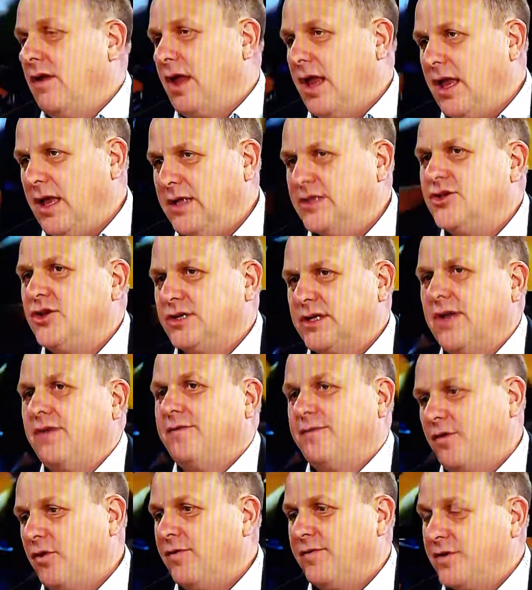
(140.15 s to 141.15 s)
is usually
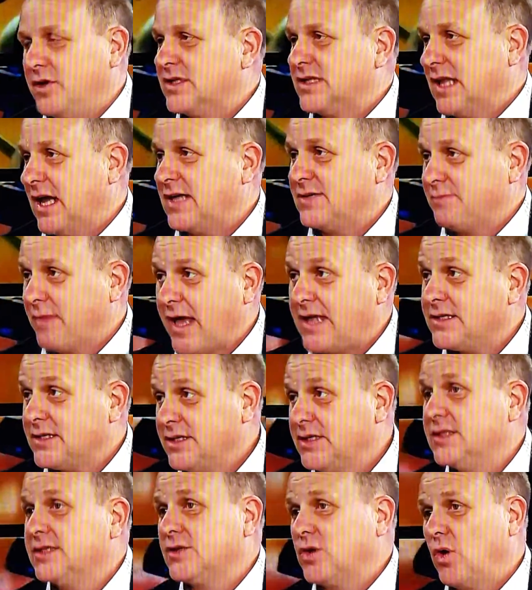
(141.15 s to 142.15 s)
for first class
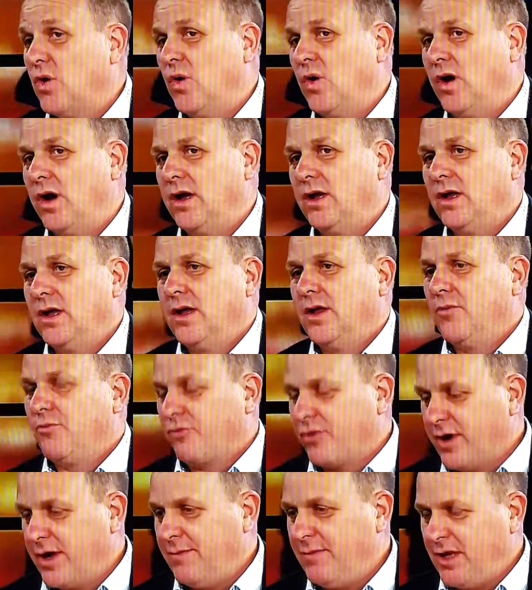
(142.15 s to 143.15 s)
passengers or
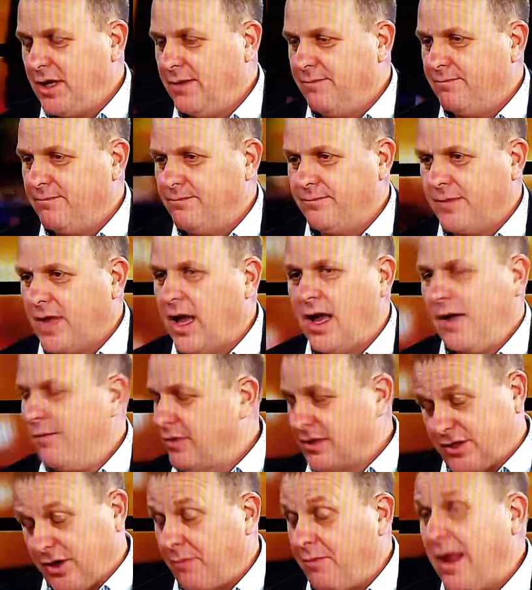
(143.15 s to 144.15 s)
platinum
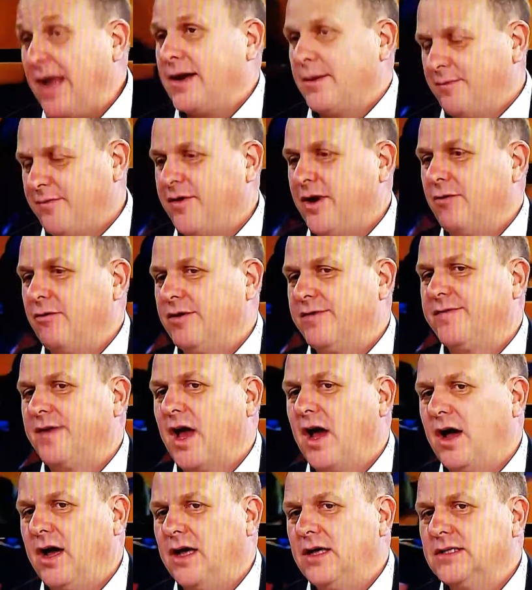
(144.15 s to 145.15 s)
frequent
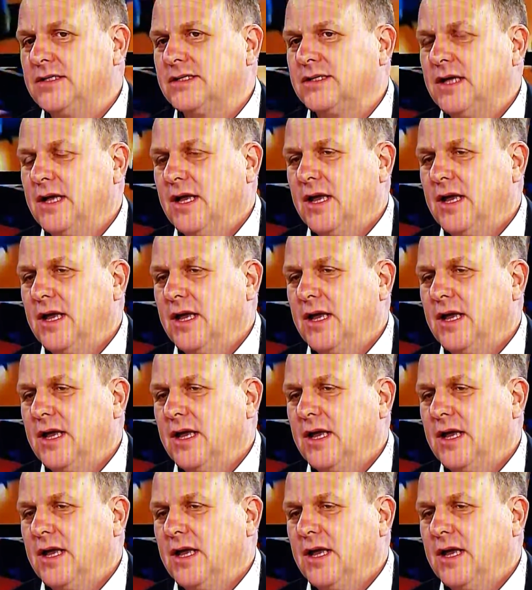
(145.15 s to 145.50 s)
flyers.